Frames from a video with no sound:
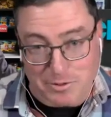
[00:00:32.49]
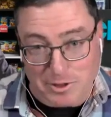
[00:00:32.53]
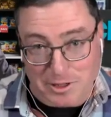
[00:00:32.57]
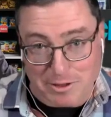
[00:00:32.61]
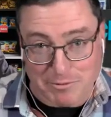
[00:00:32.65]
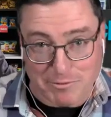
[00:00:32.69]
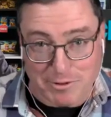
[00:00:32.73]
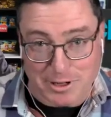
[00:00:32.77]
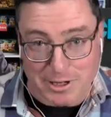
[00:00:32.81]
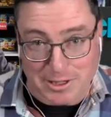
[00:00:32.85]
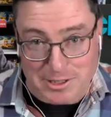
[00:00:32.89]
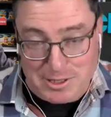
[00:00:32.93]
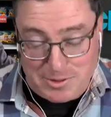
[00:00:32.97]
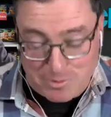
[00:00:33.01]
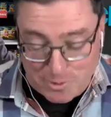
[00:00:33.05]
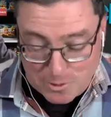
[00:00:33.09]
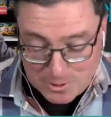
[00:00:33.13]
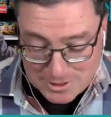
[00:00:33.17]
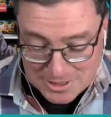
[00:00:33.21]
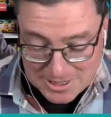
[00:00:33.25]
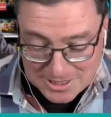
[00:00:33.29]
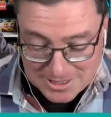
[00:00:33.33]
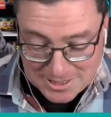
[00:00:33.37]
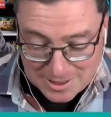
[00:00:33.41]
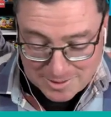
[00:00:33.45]
We're going to find out some
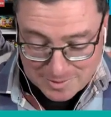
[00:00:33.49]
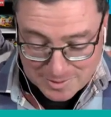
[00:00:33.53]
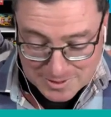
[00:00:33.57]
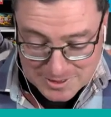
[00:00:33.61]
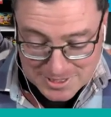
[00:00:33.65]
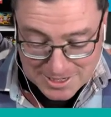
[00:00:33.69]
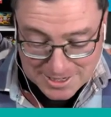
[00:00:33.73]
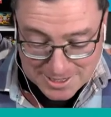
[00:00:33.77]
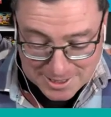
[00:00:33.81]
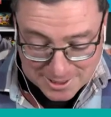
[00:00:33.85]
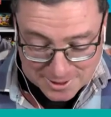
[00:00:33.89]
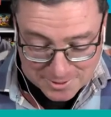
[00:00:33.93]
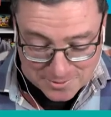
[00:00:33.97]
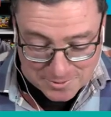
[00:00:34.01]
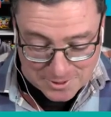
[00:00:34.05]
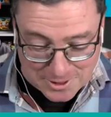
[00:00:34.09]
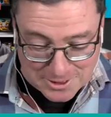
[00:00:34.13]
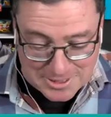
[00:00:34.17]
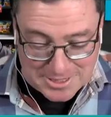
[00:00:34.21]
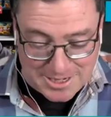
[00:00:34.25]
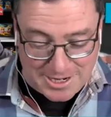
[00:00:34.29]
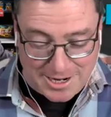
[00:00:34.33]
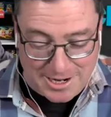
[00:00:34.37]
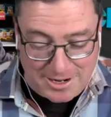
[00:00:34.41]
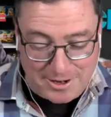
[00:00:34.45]
more detail of exactly how it
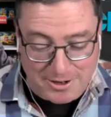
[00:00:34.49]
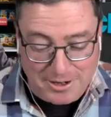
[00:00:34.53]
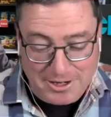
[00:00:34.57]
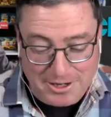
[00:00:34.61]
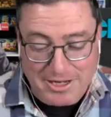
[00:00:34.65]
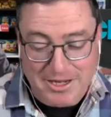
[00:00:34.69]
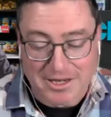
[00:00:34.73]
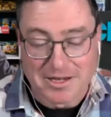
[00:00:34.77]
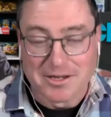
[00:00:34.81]
works now.